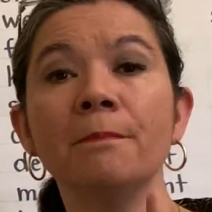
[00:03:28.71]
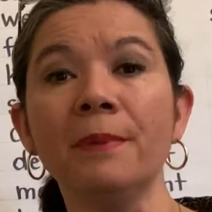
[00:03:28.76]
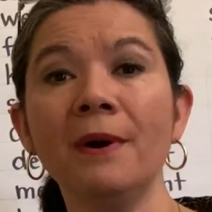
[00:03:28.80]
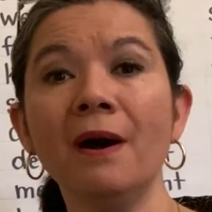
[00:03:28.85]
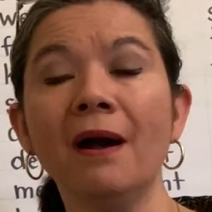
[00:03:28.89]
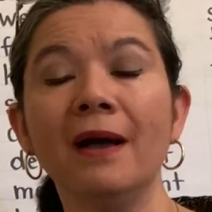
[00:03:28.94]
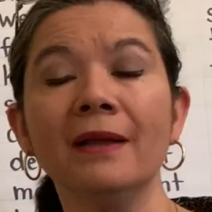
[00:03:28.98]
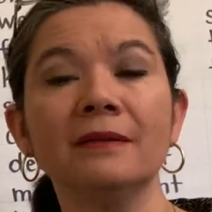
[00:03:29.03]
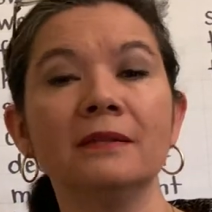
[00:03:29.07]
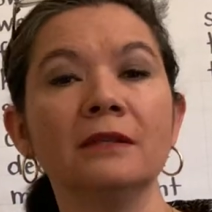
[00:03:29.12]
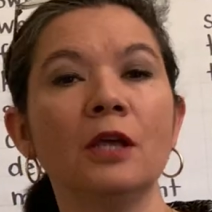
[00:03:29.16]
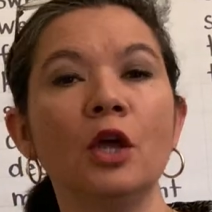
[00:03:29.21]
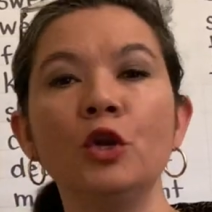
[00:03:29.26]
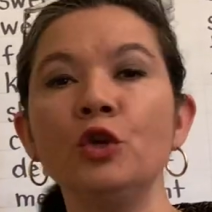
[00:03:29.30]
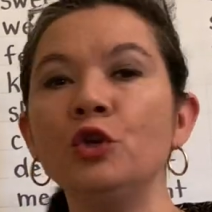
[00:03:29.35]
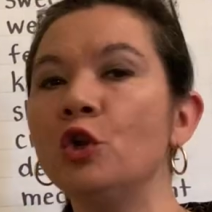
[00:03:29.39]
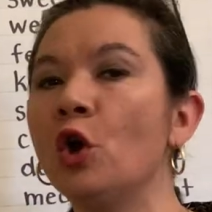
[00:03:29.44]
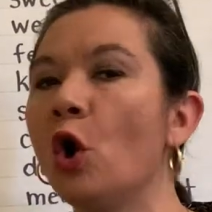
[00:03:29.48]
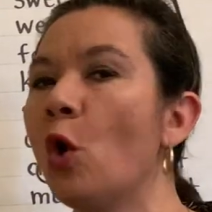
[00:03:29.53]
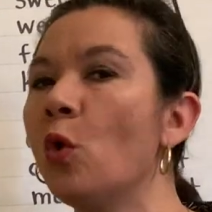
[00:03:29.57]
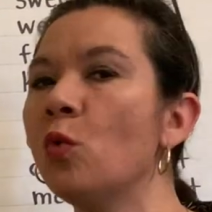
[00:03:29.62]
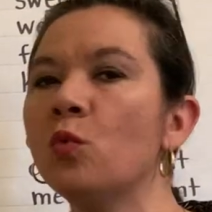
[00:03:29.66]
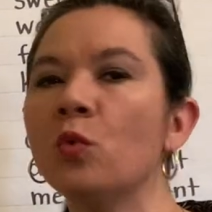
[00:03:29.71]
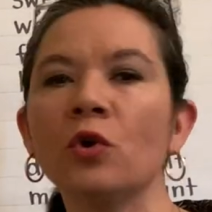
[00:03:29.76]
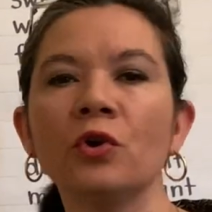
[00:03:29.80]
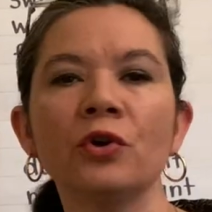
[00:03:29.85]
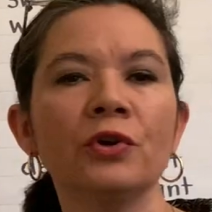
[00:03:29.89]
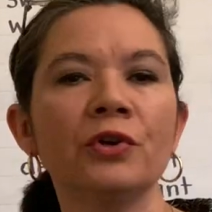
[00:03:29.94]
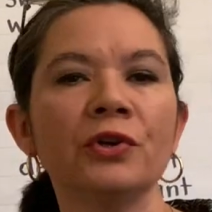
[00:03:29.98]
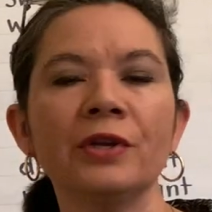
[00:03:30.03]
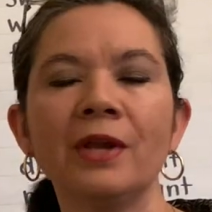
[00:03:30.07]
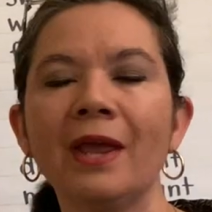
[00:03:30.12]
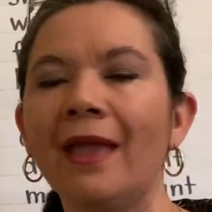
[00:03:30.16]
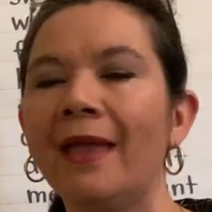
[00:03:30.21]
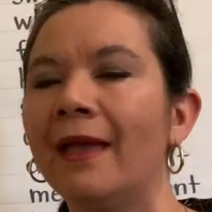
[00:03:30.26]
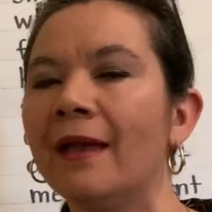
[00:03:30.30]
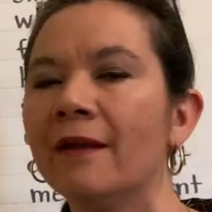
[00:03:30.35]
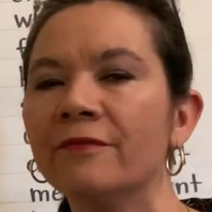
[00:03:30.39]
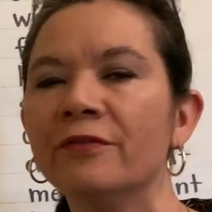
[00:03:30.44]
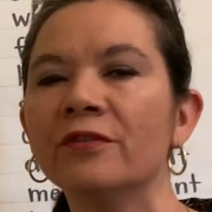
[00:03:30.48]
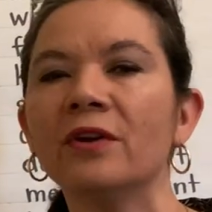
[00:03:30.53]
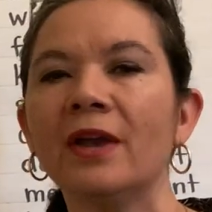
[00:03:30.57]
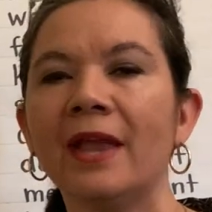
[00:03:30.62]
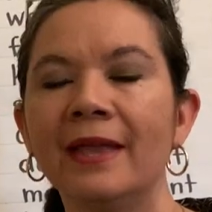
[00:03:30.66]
but no word ever